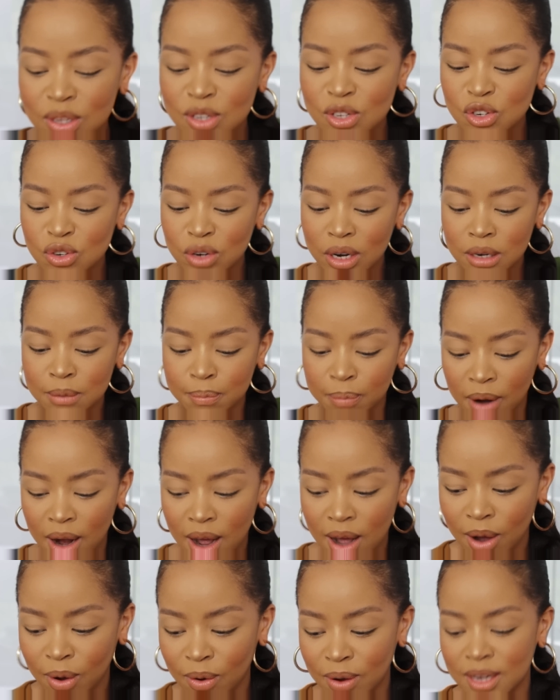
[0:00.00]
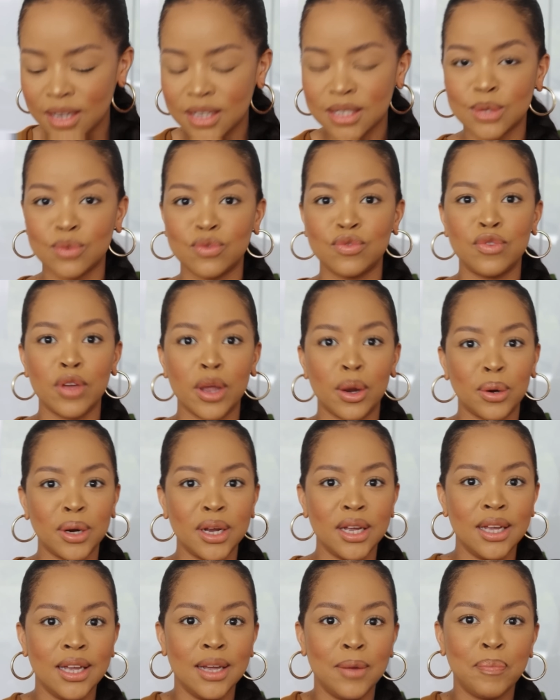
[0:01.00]
straight brow is
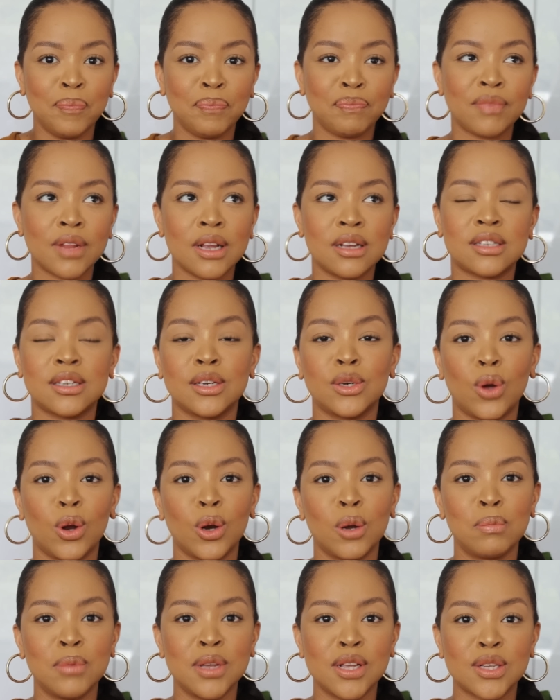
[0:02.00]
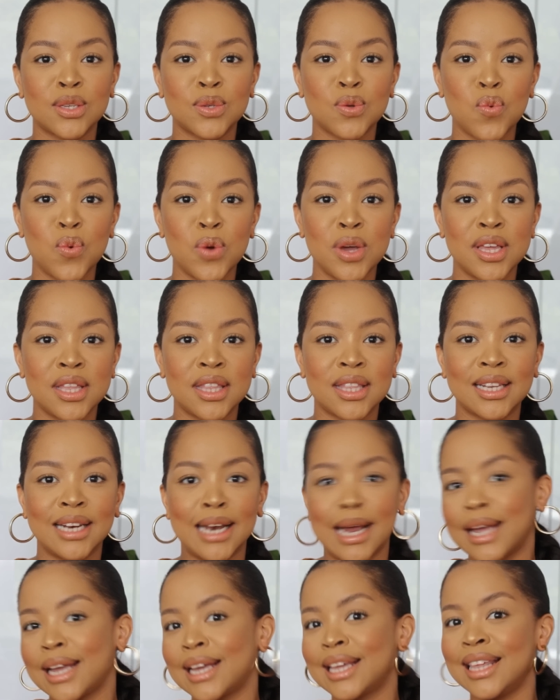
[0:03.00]
very synonymous with
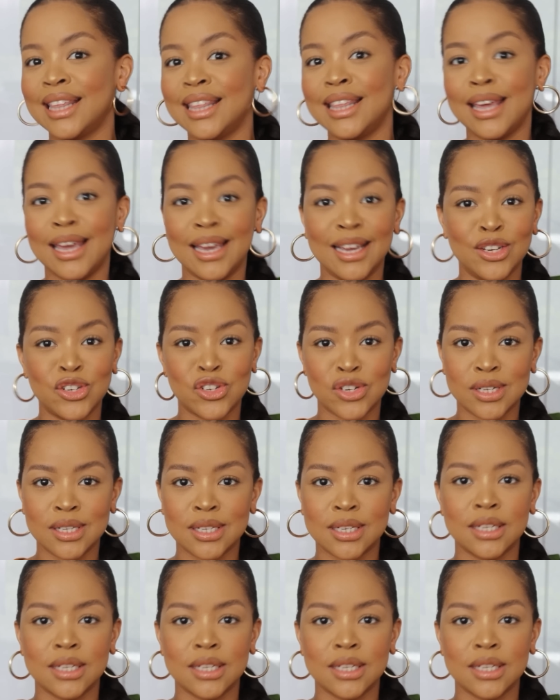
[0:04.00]
like the Asians.